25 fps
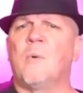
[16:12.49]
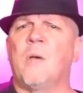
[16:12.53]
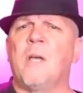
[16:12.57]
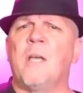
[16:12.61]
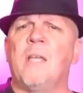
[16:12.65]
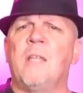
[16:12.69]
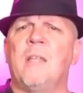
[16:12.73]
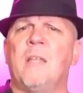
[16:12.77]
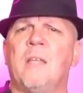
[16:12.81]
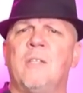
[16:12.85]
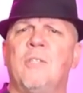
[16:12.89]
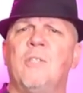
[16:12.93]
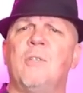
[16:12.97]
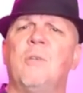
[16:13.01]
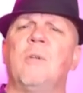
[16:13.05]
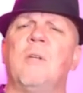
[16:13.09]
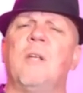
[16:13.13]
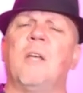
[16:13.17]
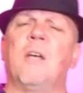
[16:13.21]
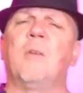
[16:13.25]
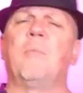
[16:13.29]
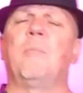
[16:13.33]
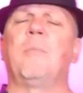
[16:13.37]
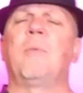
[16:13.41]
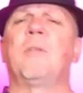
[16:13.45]
way that you can
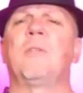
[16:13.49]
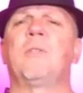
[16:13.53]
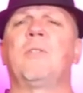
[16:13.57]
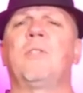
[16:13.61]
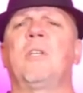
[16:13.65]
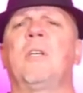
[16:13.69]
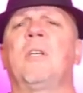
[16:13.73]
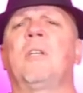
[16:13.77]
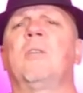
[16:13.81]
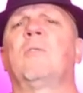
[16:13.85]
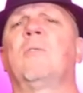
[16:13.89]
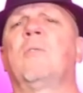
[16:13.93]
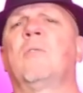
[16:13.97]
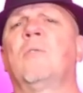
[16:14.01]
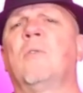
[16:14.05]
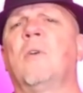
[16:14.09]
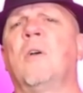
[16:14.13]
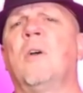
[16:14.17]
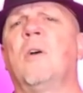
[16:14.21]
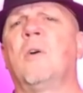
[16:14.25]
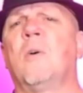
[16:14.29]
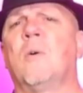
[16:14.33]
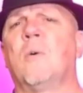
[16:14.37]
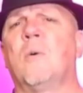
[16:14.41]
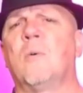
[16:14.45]
help this channel
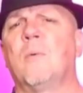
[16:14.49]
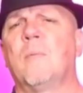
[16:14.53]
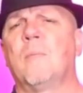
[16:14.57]
grow.